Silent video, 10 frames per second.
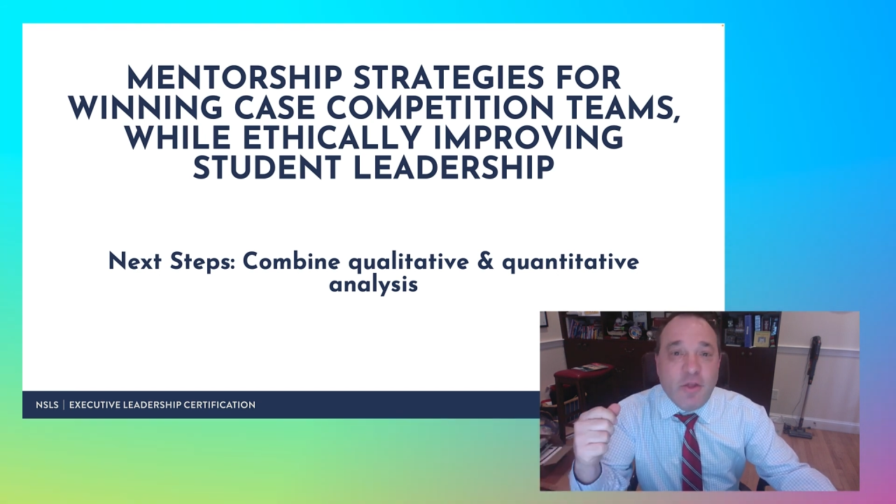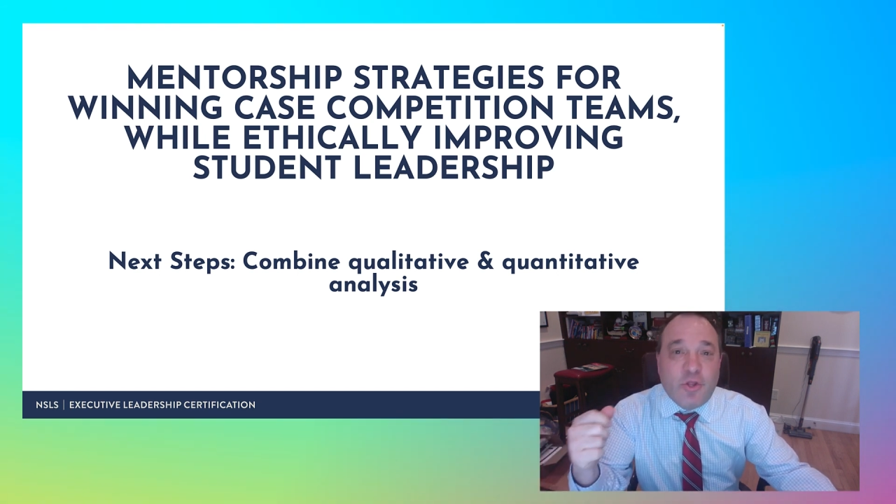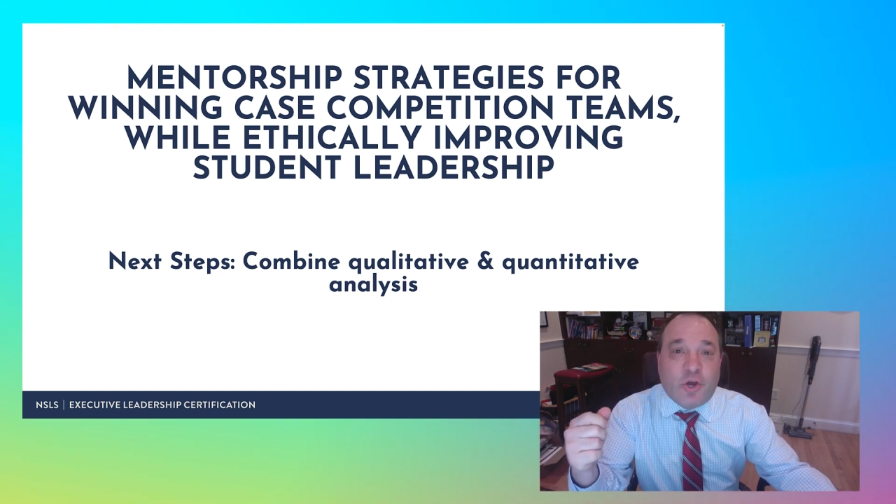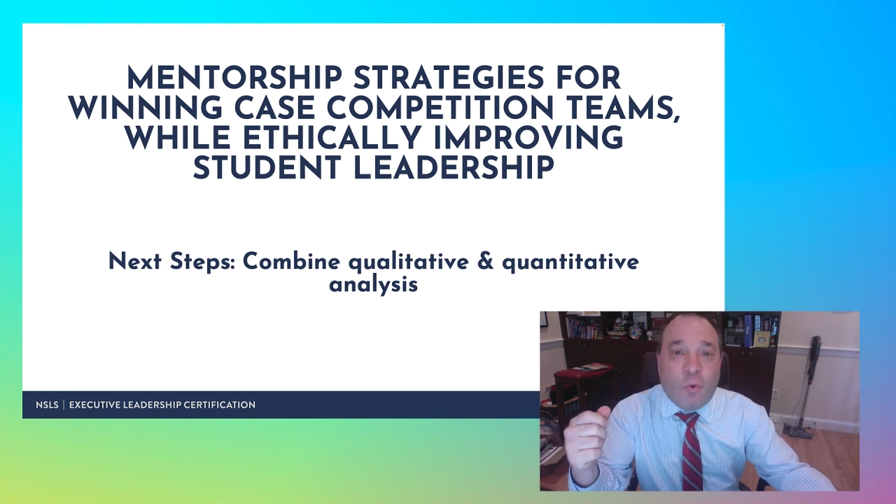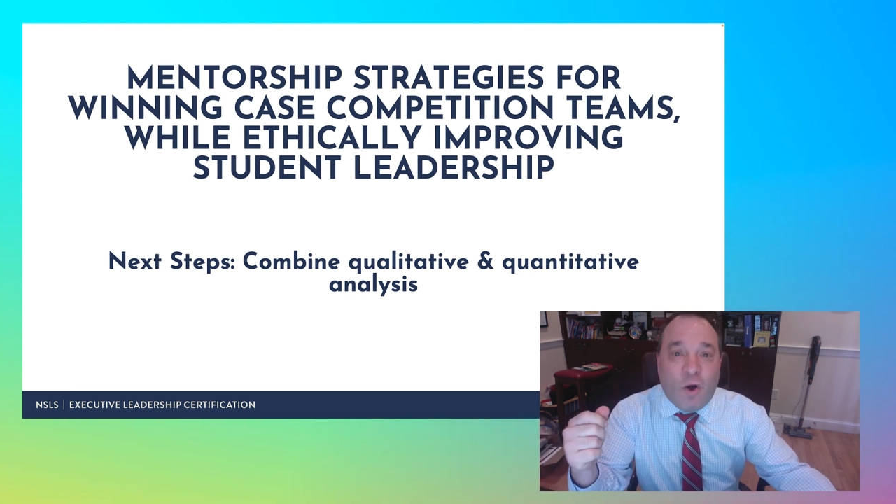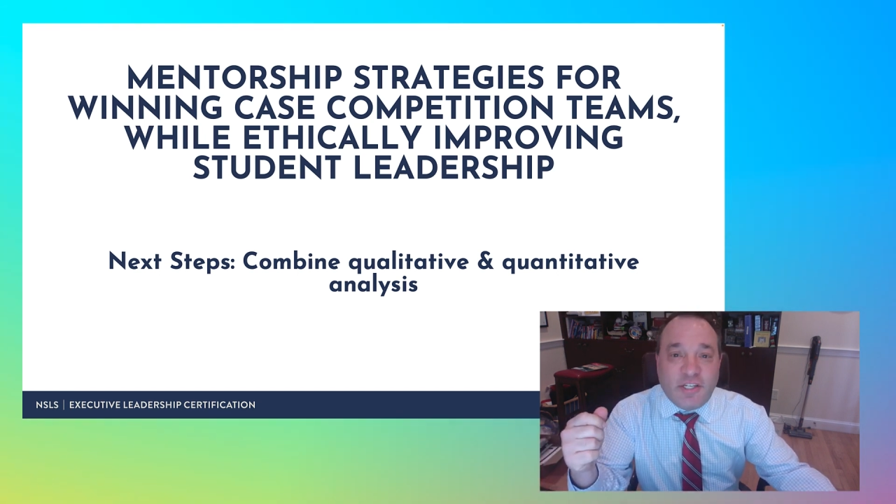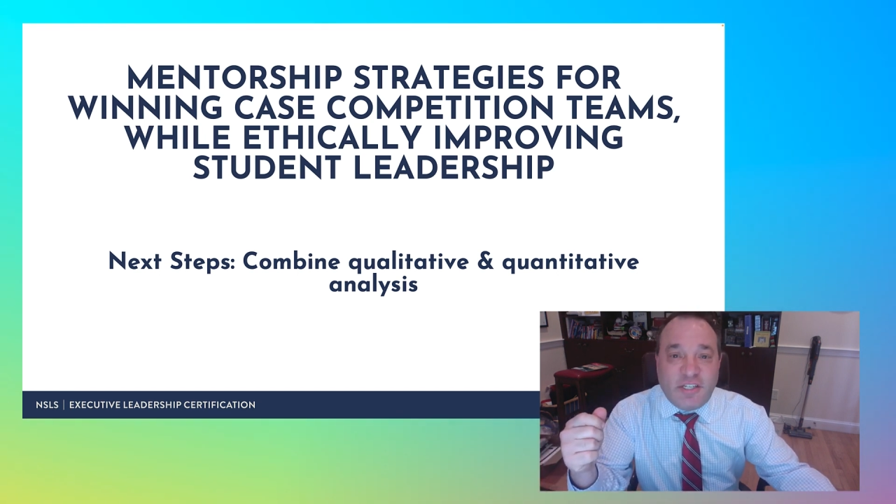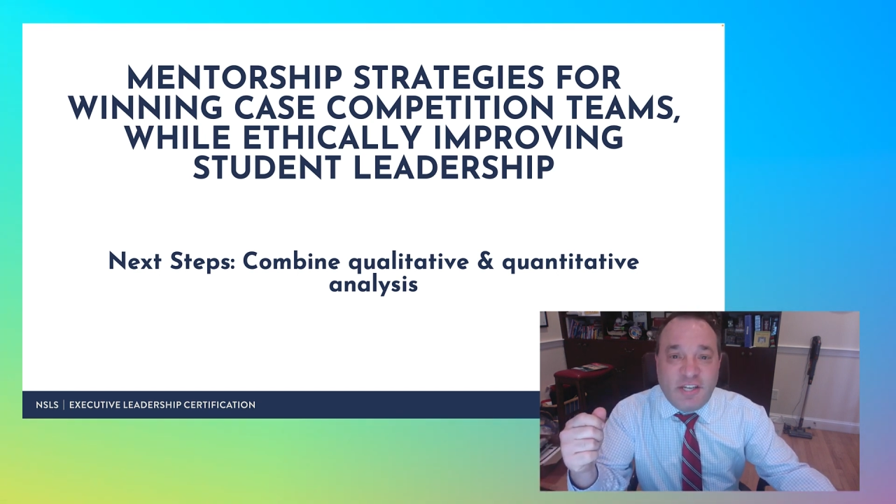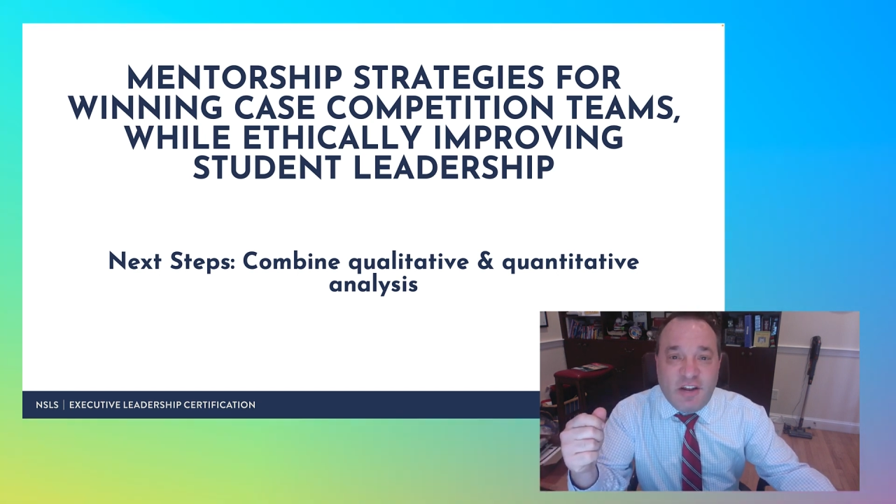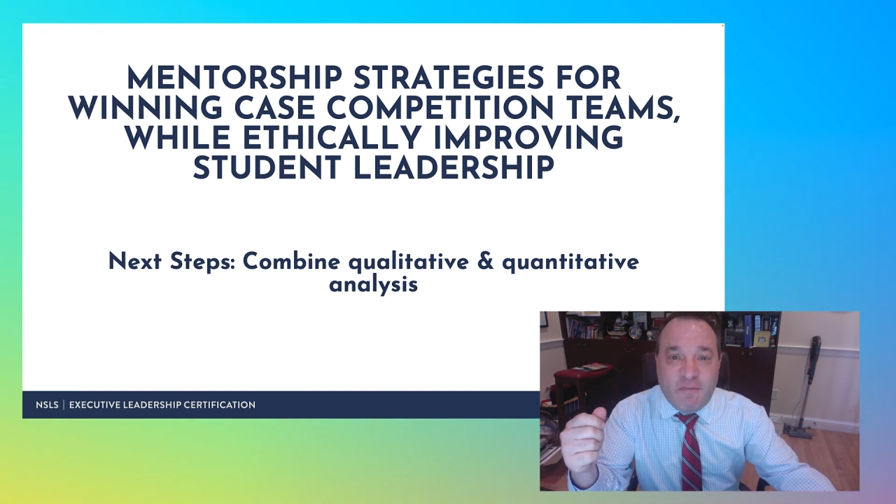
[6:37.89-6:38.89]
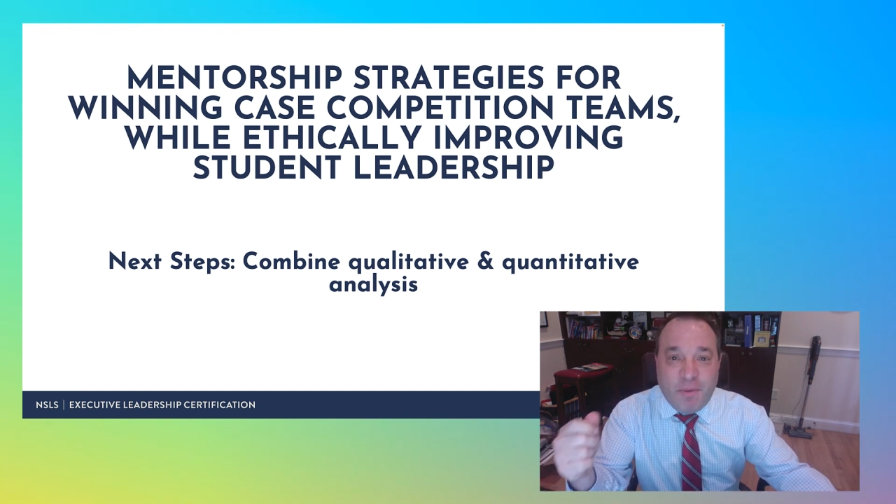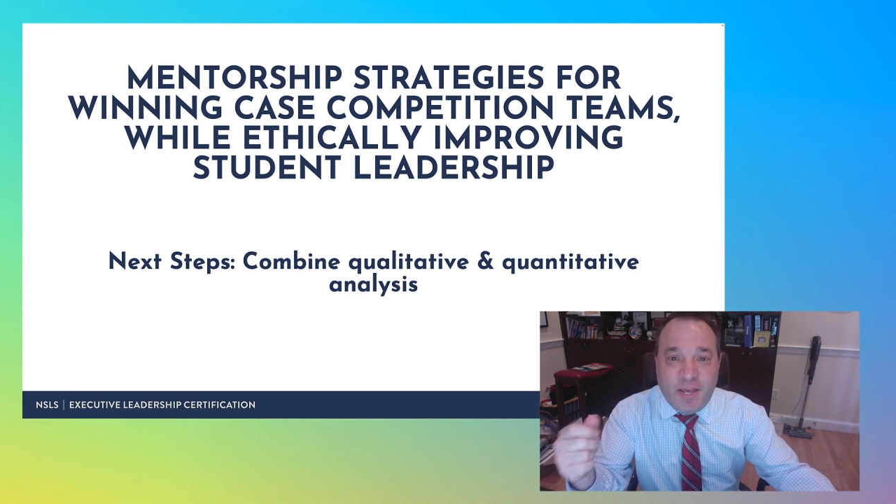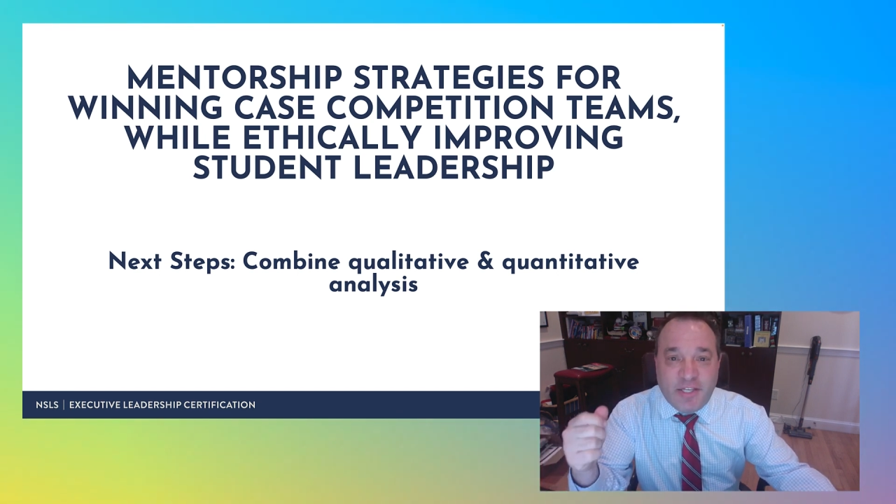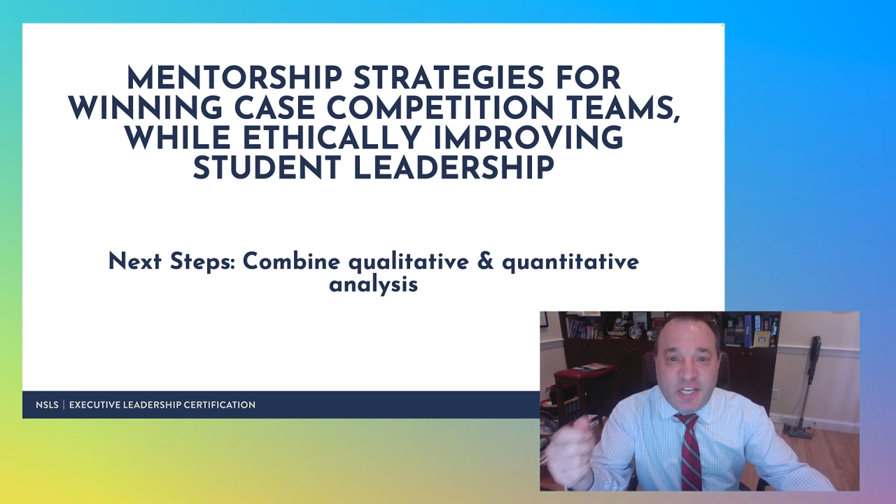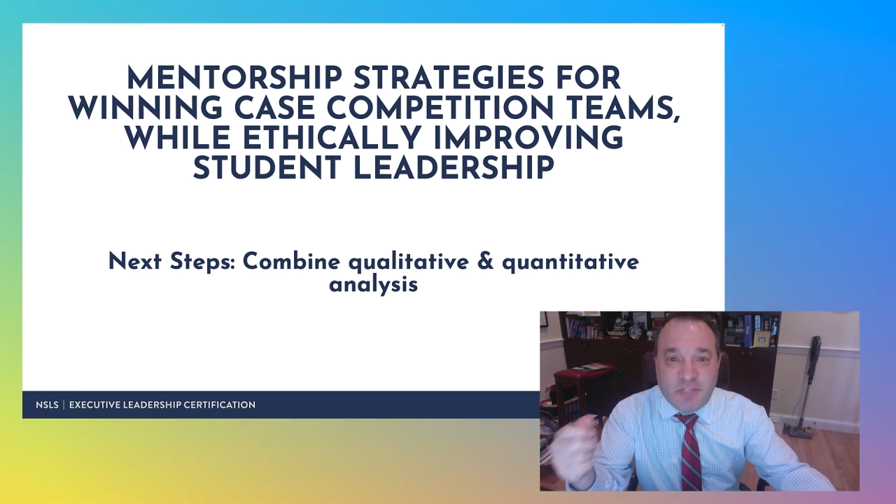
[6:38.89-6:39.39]
The quantitative
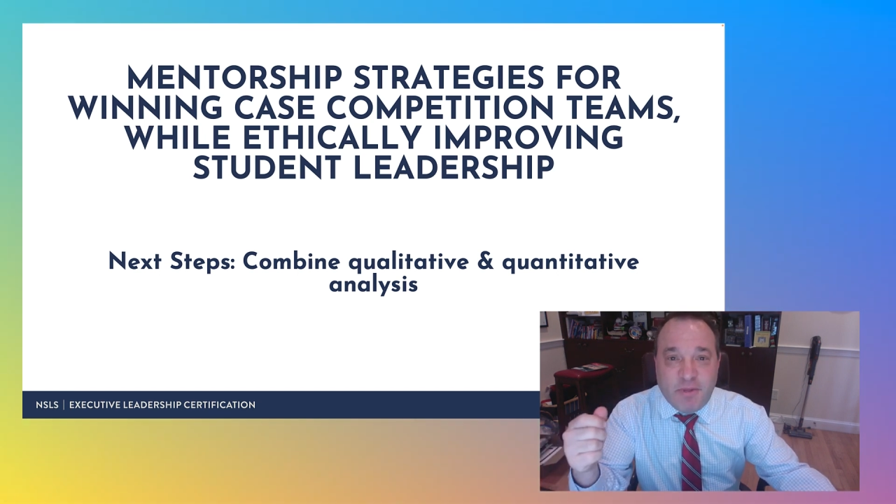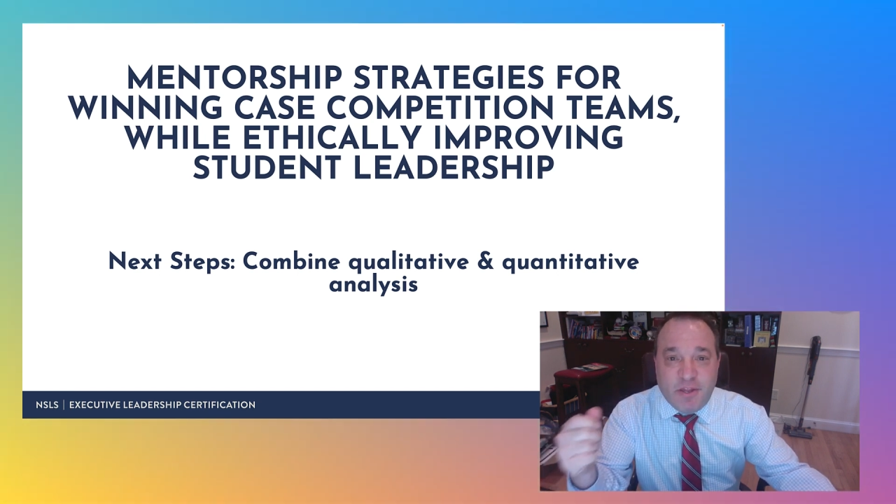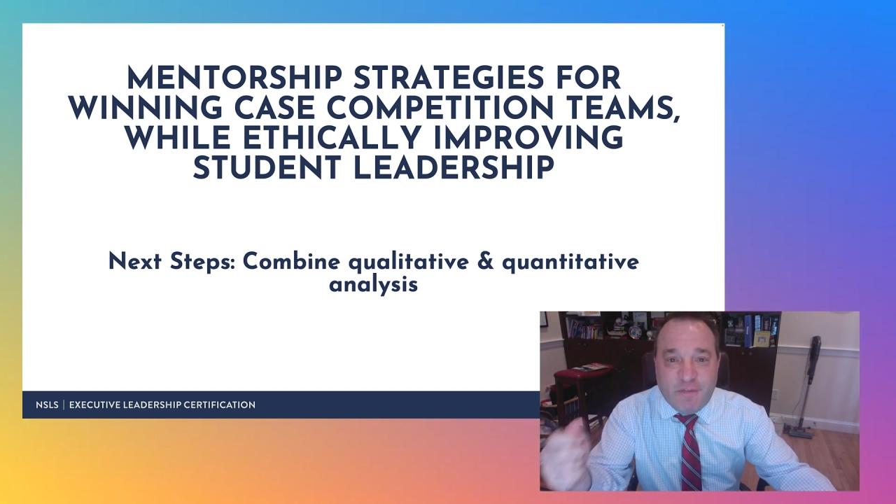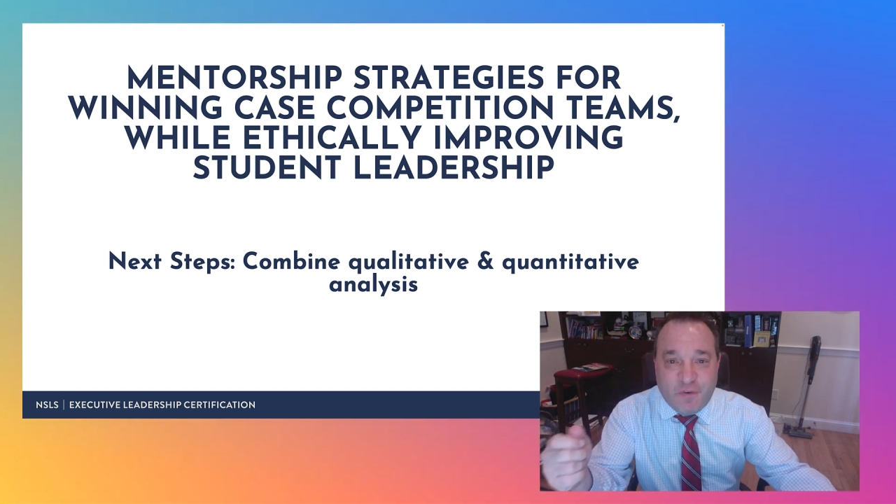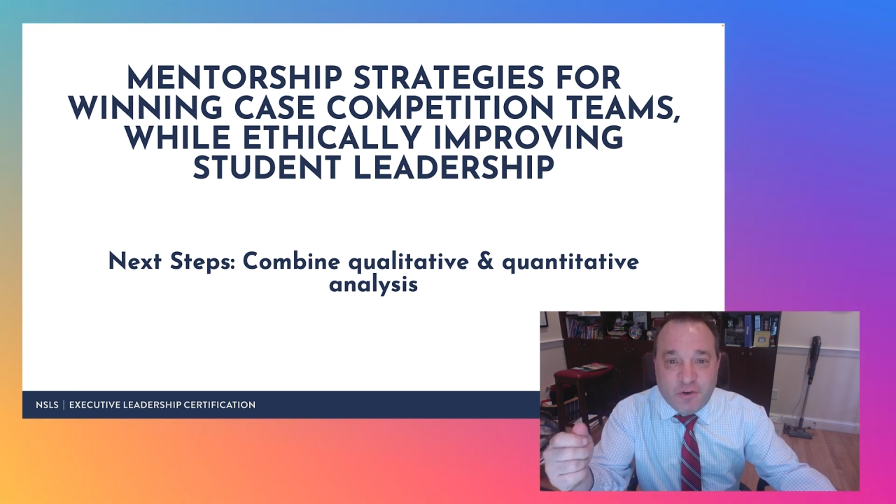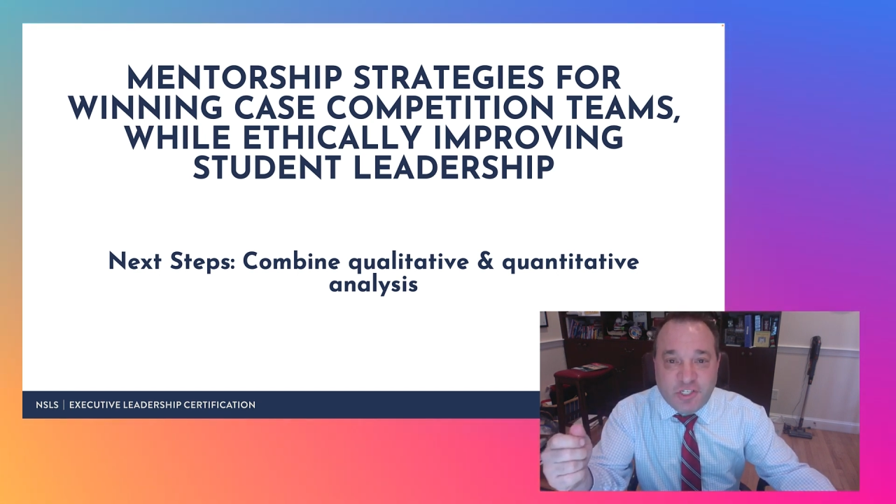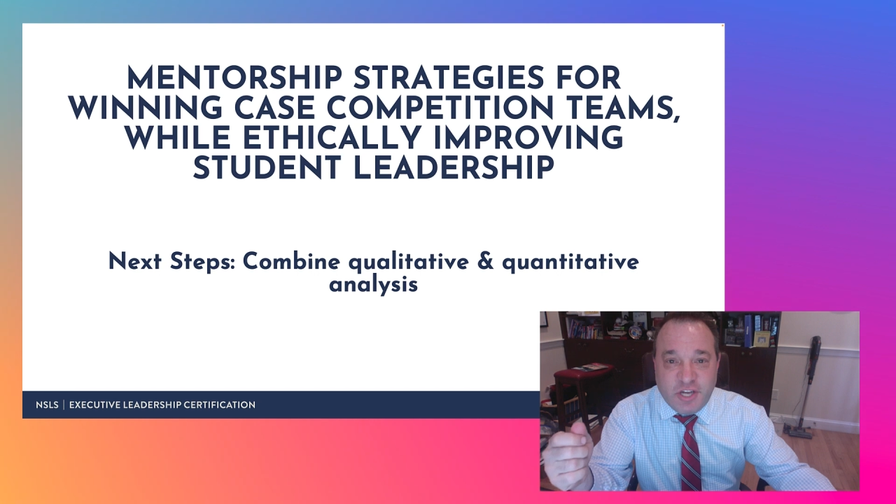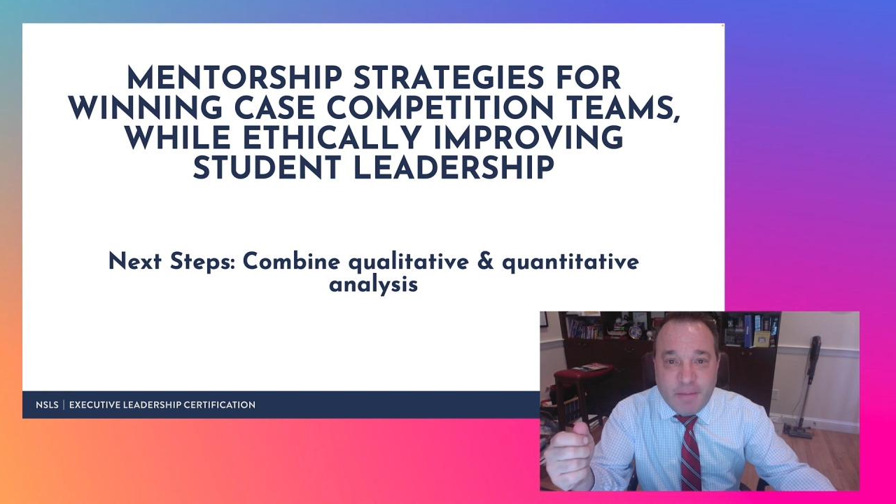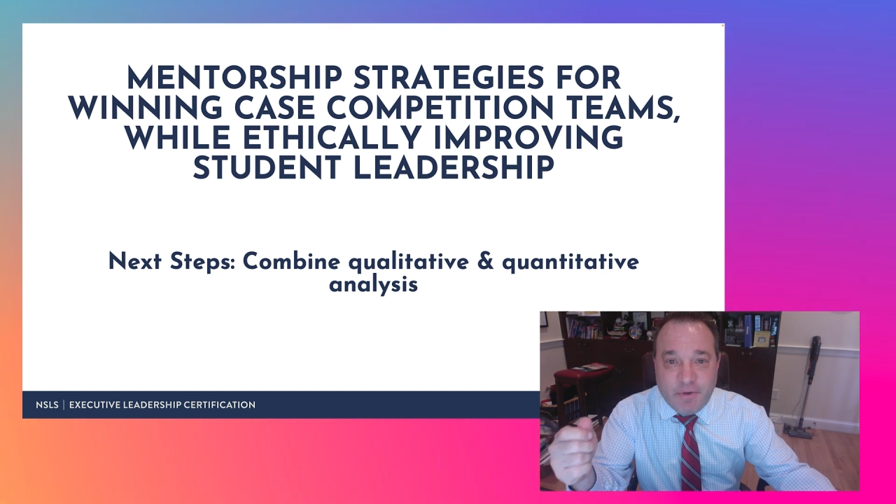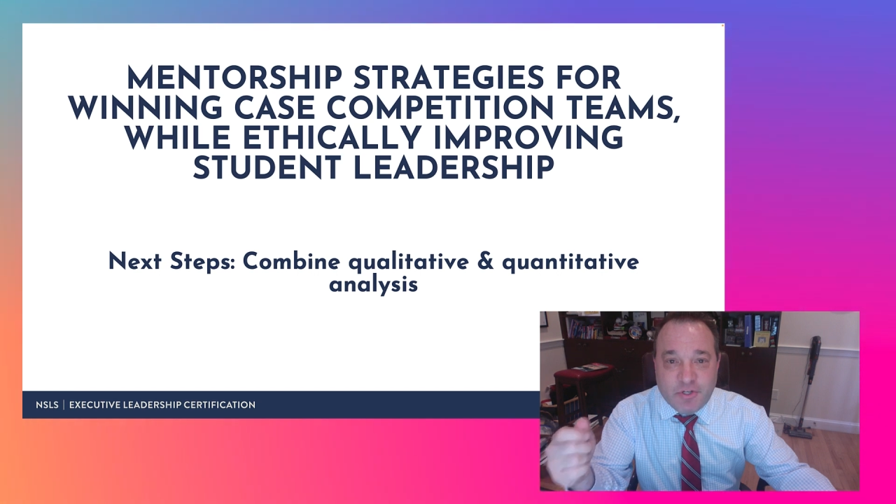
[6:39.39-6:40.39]
piece has been the first step